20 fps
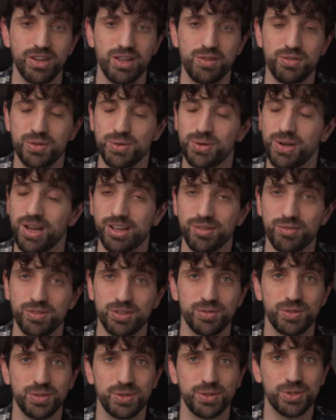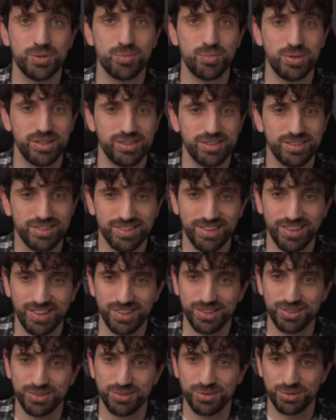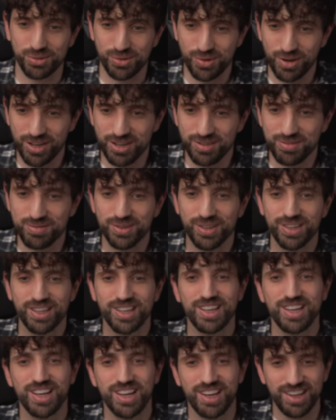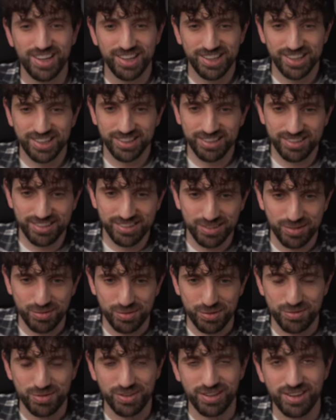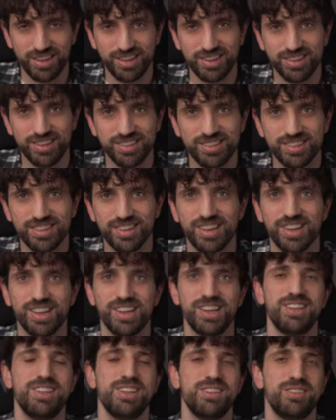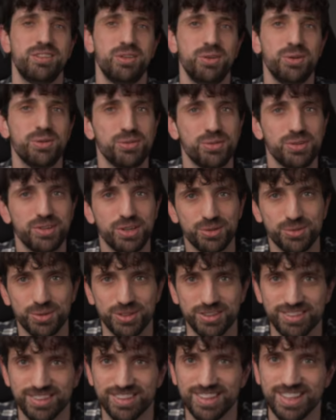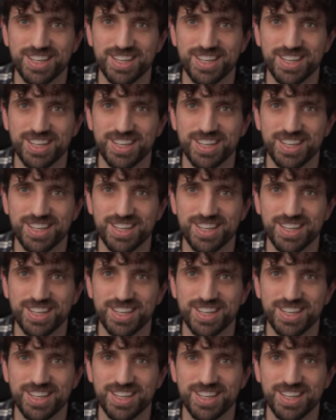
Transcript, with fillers: If you like this video, please subscribe, like it if you feel like it, and I see you on the next one.